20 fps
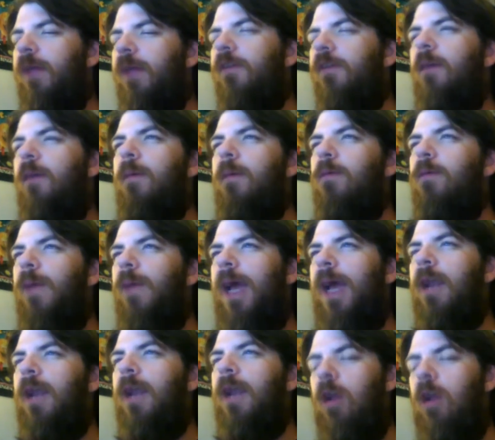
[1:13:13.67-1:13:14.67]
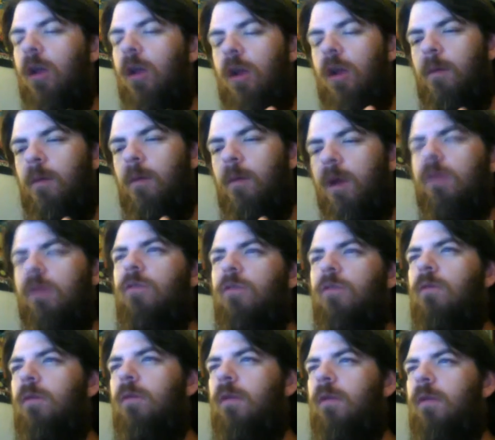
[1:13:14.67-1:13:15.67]
members? We had
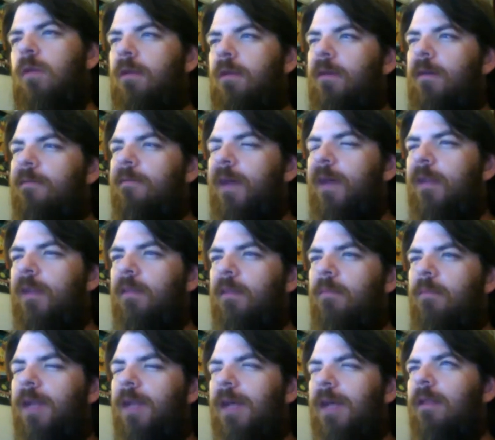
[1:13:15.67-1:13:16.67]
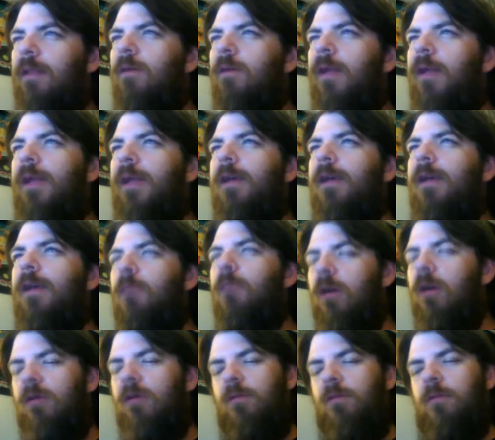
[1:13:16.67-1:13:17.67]
commercials, so I found some Nickelodeon commercials
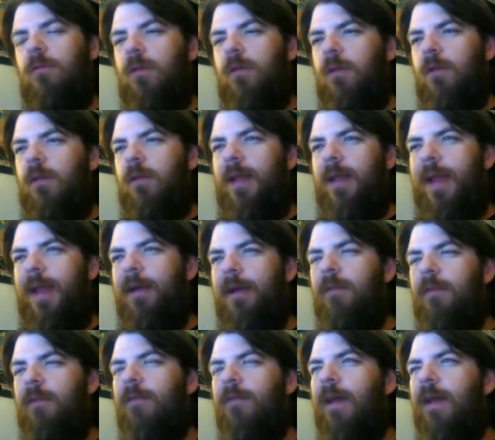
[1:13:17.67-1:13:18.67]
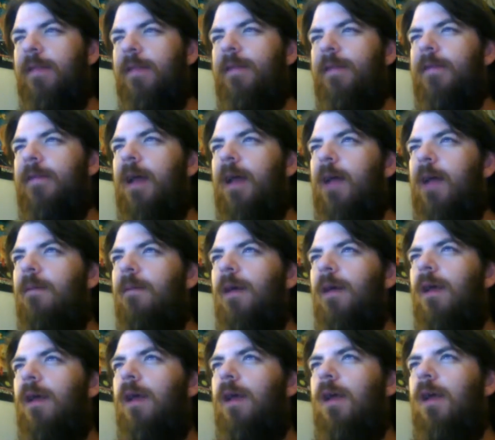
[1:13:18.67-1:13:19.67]
that aired around this time.
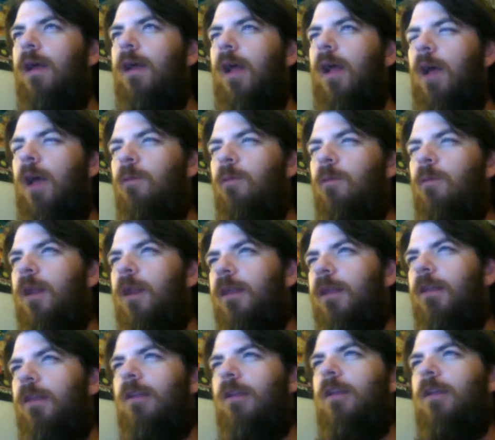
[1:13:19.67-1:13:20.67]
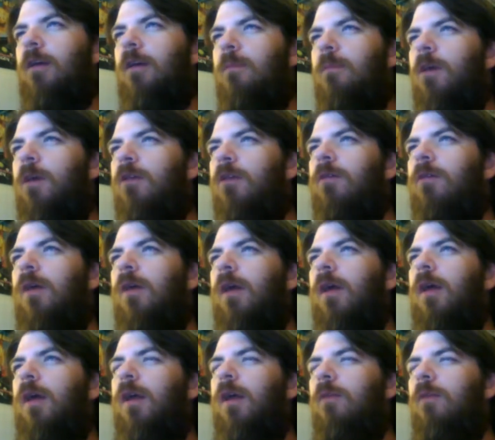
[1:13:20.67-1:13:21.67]
And we're going to listen to some commercial.
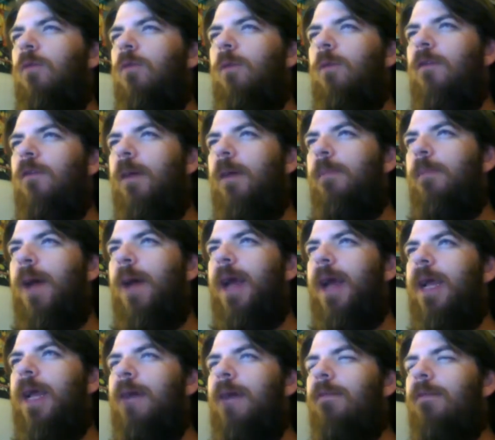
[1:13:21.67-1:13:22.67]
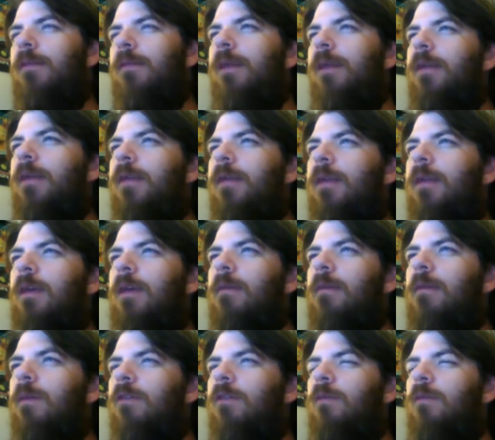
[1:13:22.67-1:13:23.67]
We'll be right back after these commercial
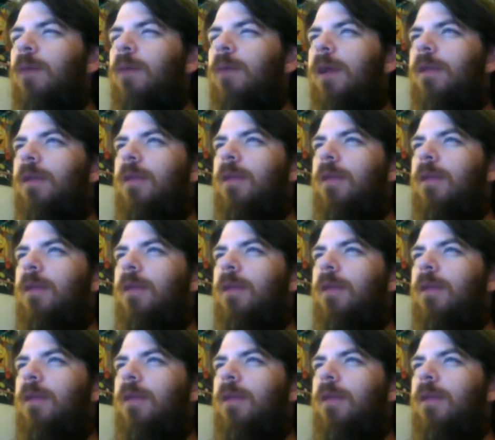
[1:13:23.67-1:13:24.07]
breaks.